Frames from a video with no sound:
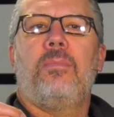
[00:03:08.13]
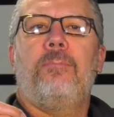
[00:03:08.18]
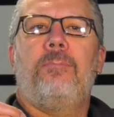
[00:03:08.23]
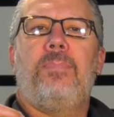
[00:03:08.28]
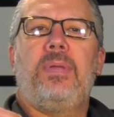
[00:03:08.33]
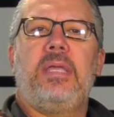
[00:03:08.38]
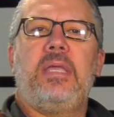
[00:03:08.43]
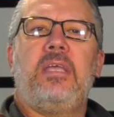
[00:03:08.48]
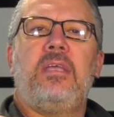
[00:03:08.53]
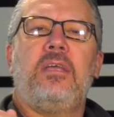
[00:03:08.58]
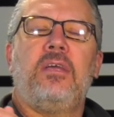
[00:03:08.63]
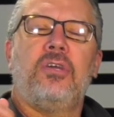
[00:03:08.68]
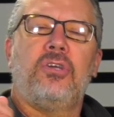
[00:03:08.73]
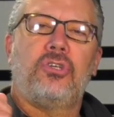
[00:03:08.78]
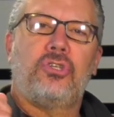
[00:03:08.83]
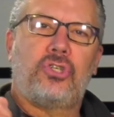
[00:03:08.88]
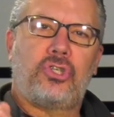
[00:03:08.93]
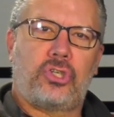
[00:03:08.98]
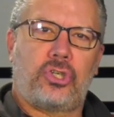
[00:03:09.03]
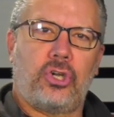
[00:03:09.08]
be
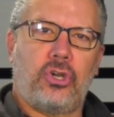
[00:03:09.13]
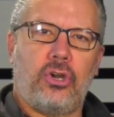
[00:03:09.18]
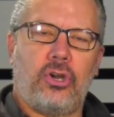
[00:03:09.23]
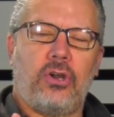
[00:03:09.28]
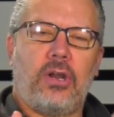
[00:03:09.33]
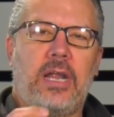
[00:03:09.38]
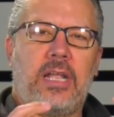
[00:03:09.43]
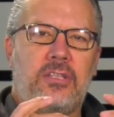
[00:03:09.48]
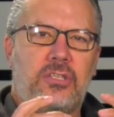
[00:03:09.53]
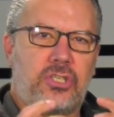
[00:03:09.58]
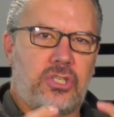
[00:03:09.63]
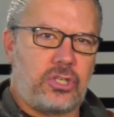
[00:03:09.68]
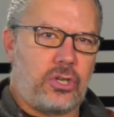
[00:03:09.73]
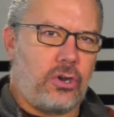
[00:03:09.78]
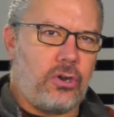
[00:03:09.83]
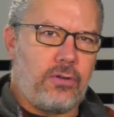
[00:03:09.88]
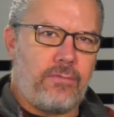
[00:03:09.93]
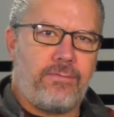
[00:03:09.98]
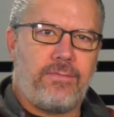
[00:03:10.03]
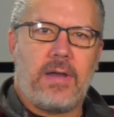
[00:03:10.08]
sure and
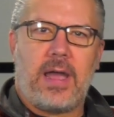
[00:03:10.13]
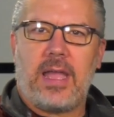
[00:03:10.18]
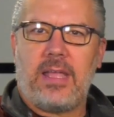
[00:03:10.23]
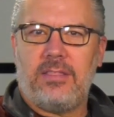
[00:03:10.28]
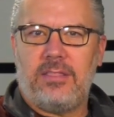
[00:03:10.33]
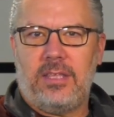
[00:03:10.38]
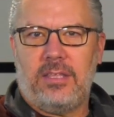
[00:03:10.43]
certified